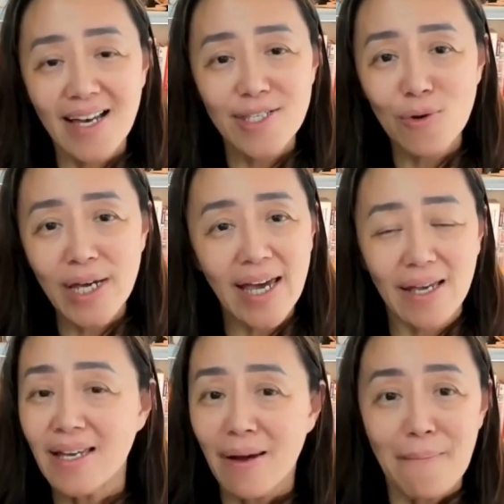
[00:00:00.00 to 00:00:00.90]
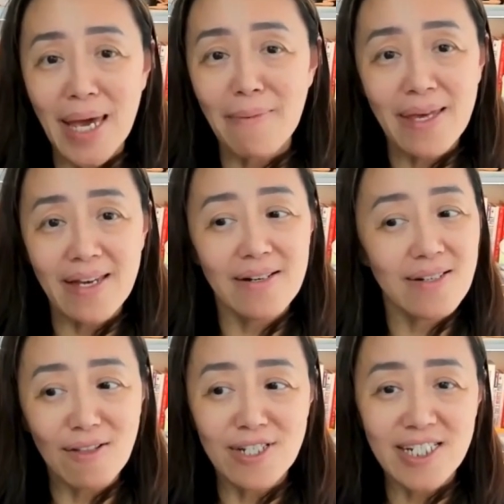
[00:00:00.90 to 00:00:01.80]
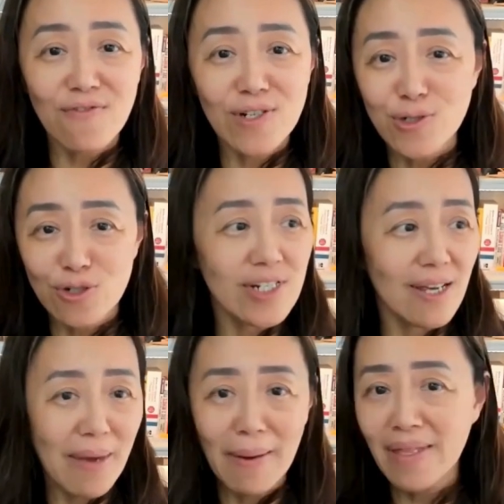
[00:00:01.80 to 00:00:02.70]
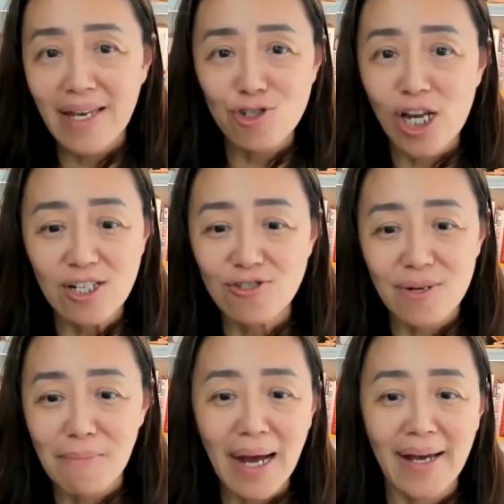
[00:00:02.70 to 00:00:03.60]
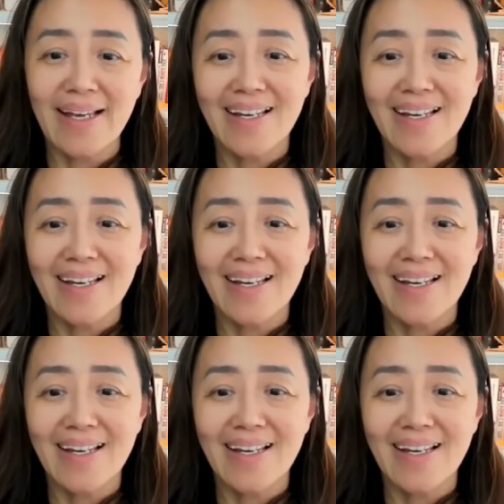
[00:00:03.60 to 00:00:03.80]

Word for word: That's okay. Maybe they're on a different journey. Maybe they change their mind.